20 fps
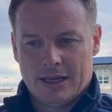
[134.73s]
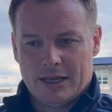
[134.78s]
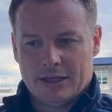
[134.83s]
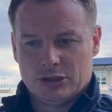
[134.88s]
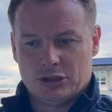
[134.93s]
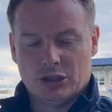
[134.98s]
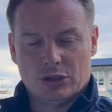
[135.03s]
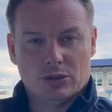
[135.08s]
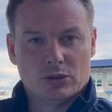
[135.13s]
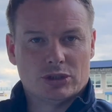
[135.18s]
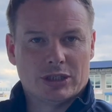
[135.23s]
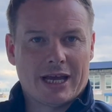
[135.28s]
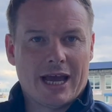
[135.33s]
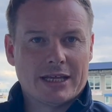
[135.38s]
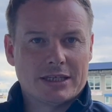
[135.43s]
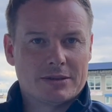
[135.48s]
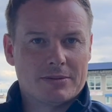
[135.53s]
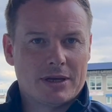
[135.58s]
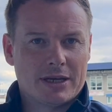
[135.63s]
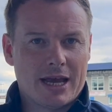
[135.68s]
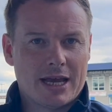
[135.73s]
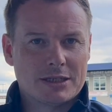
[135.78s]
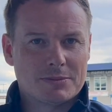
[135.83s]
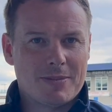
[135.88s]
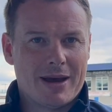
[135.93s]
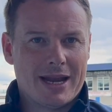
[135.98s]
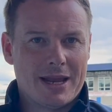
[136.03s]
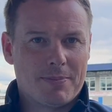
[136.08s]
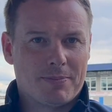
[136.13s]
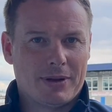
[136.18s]
duels against
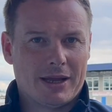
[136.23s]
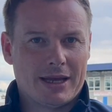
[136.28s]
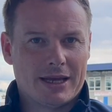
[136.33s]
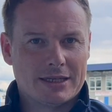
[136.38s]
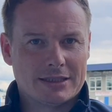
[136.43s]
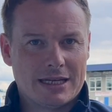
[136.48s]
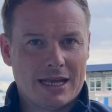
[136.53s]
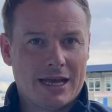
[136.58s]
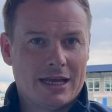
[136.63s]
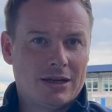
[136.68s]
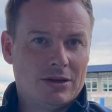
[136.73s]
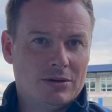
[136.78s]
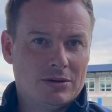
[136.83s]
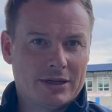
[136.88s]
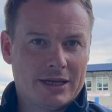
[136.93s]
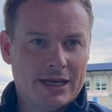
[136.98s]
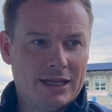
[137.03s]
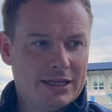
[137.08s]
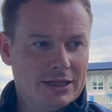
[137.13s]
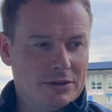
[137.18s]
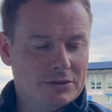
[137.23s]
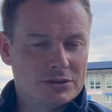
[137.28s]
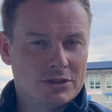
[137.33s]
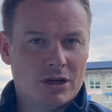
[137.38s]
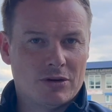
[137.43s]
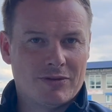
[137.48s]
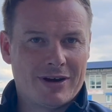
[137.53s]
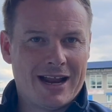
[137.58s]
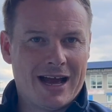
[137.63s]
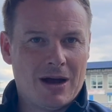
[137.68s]
many players, let alone Gilly, who's
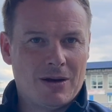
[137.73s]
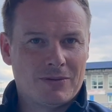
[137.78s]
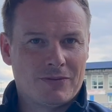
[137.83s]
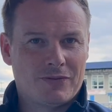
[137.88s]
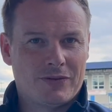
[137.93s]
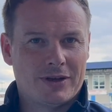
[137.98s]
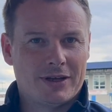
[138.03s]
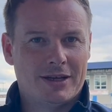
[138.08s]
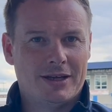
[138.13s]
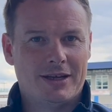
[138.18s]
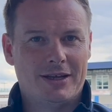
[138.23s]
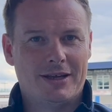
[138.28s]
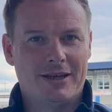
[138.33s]
not renowned for,